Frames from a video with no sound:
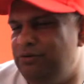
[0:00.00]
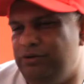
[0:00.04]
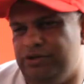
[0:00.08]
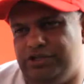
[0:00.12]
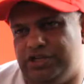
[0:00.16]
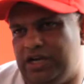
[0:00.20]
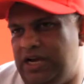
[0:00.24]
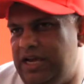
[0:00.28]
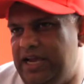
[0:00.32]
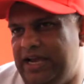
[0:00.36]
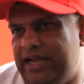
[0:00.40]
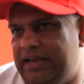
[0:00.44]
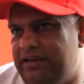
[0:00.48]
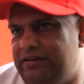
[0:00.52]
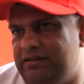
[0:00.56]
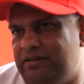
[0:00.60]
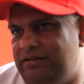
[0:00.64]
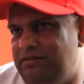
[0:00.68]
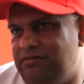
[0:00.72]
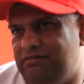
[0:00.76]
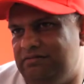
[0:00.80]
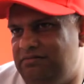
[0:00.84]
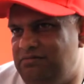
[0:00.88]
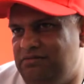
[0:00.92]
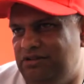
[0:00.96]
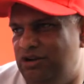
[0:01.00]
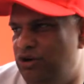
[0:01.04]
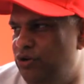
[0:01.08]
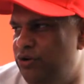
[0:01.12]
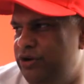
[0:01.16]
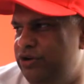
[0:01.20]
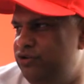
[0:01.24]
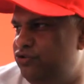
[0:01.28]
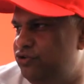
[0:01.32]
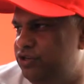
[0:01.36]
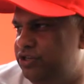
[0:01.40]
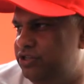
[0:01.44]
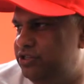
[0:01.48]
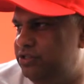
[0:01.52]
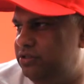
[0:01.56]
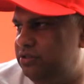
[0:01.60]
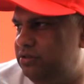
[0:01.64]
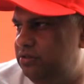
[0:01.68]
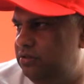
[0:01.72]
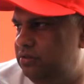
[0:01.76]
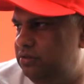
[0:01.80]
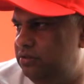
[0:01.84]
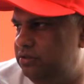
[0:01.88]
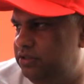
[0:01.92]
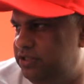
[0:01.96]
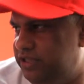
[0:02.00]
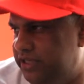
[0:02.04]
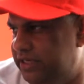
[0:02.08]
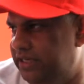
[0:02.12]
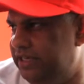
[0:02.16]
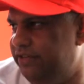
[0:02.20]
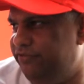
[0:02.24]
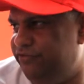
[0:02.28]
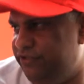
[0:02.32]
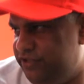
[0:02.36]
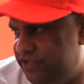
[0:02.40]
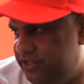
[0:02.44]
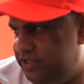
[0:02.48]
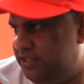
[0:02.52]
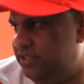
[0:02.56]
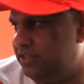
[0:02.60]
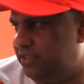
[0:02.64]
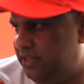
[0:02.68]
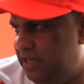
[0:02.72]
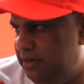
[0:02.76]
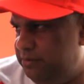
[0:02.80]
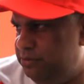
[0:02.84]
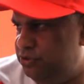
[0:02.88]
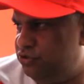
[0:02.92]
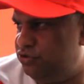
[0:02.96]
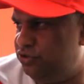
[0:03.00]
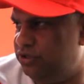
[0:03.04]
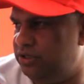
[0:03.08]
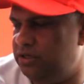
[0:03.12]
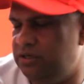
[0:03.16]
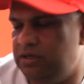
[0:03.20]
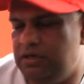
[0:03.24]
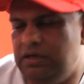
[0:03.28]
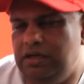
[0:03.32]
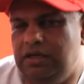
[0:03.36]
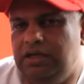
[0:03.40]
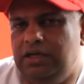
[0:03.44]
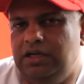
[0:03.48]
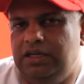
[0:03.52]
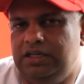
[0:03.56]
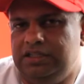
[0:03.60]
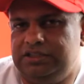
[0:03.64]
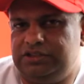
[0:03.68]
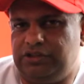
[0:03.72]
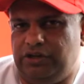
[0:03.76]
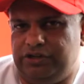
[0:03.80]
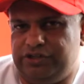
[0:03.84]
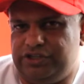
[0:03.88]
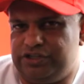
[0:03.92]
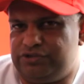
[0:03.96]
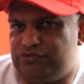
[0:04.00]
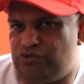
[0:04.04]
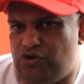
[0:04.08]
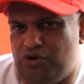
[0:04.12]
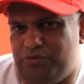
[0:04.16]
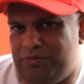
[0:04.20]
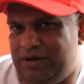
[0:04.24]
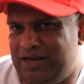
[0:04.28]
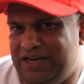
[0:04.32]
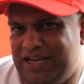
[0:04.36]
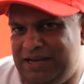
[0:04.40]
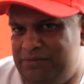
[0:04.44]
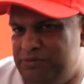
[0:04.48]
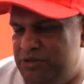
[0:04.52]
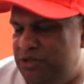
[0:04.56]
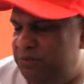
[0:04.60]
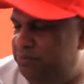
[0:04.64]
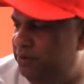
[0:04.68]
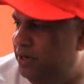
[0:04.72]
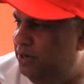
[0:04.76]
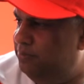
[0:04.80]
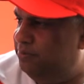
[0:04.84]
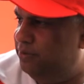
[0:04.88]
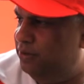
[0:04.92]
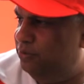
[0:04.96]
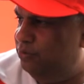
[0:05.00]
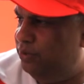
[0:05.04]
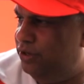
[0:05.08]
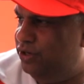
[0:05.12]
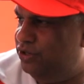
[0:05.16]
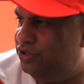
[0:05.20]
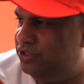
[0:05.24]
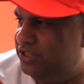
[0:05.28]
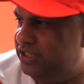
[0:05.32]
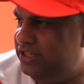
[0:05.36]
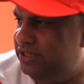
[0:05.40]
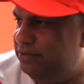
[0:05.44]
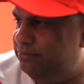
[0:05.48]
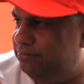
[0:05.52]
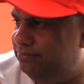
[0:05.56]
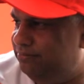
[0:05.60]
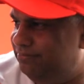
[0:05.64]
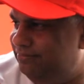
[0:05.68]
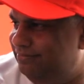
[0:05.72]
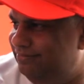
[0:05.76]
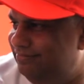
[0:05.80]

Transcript: which I had no interest. Certainly physics and chemistry. So I just wrote my name on the paper and went to sleep.